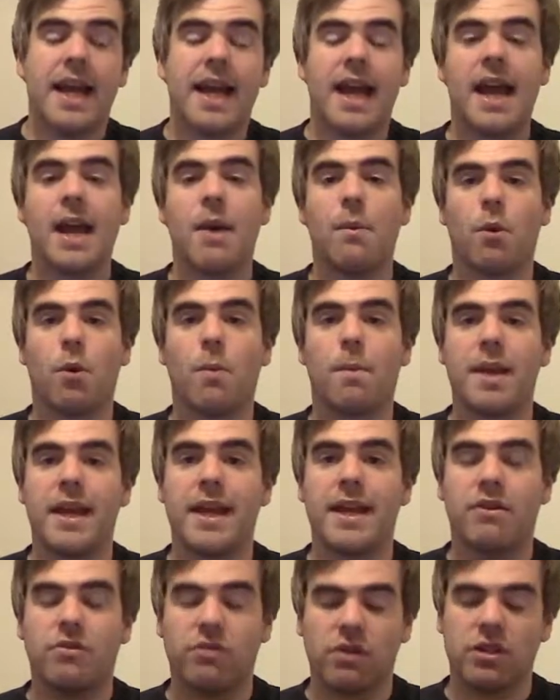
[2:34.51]
It will
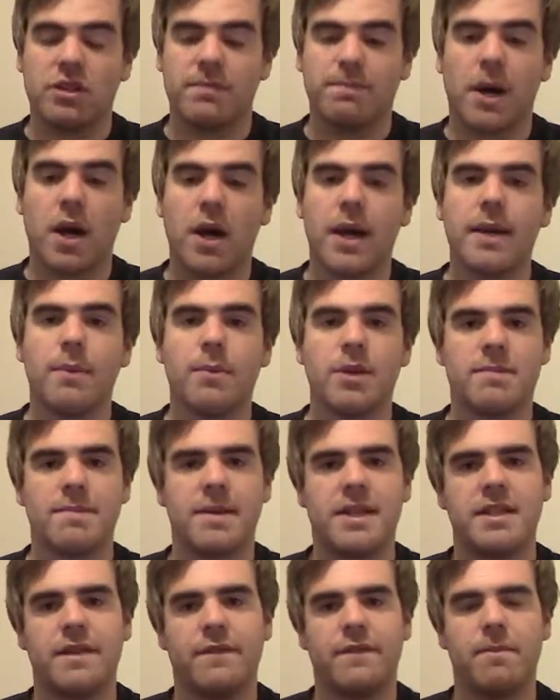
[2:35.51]
be cross-buy, which
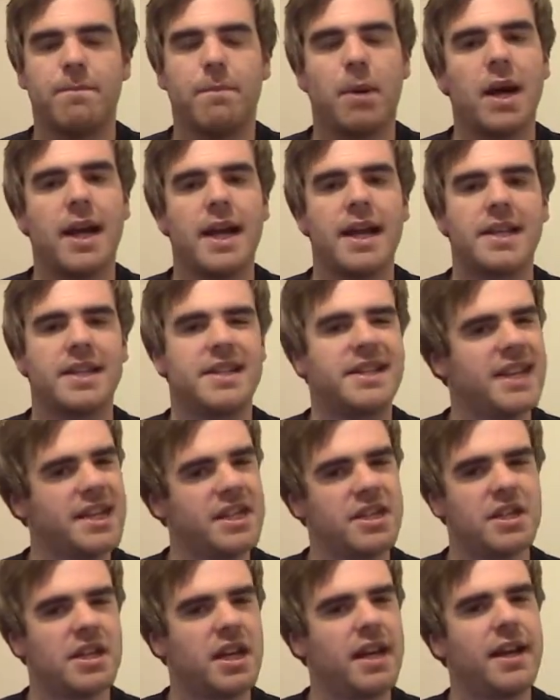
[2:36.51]
means if you buy it
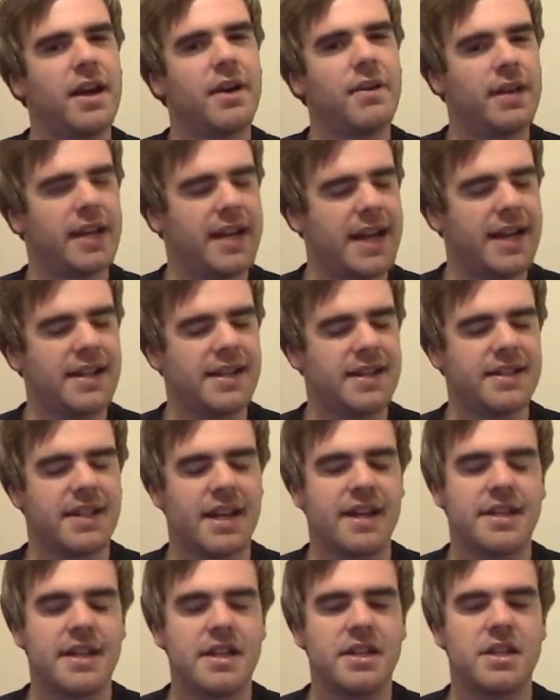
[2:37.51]
digitally only, they did
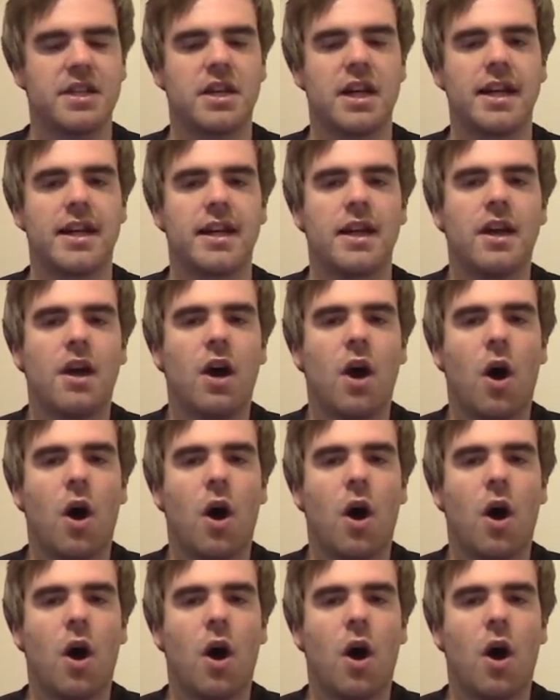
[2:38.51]
say digitally,